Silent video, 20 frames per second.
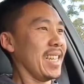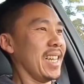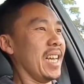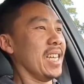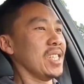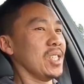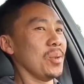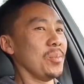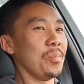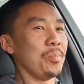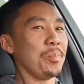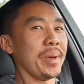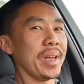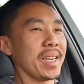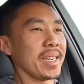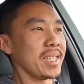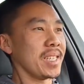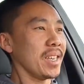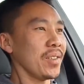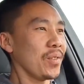That's a big
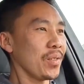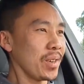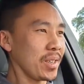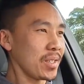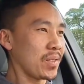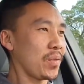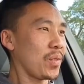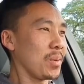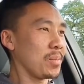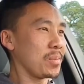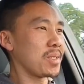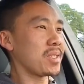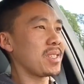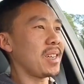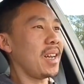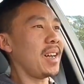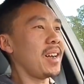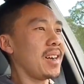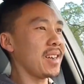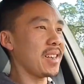difference from
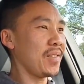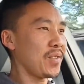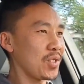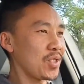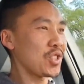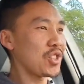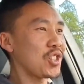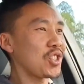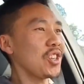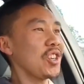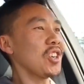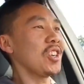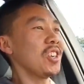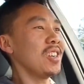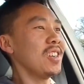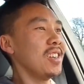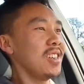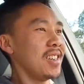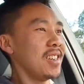stock for sure.